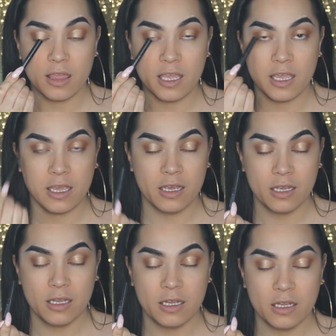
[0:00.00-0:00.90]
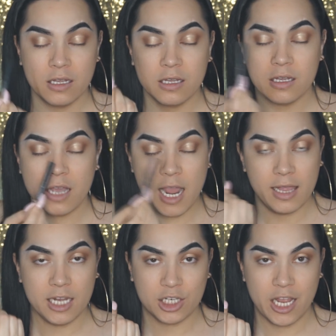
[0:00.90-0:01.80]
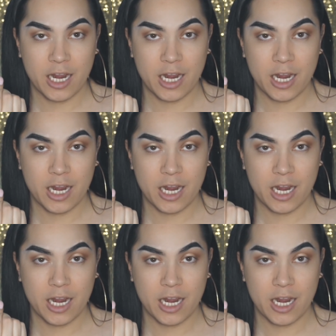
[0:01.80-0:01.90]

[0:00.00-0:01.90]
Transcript: the eyelash